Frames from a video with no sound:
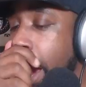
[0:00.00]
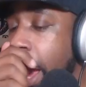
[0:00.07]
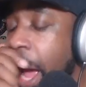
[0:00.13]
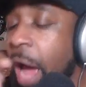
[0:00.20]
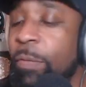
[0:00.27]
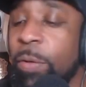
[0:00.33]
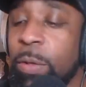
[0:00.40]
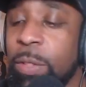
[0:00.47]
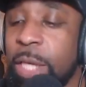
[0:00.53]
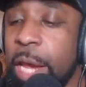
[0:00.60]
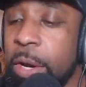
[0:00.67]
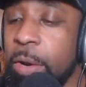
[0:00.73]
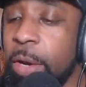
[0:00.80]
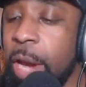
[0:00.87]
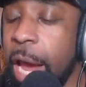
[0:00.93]
I feel
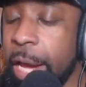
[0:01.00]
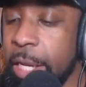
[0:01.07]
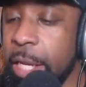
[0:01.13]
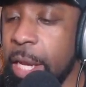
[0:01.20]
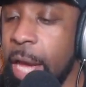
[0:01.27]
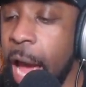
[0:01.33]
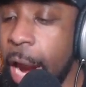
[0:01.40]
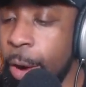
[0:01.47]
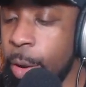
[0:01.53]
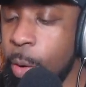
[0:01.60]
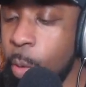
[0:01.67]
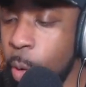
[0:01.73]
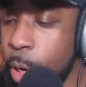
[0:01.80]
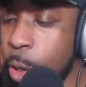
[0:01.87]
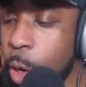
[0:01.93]
Taker like I know he
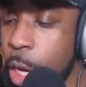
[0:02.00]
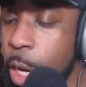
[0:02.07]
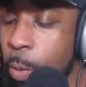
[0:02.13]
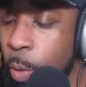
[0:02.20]
wanted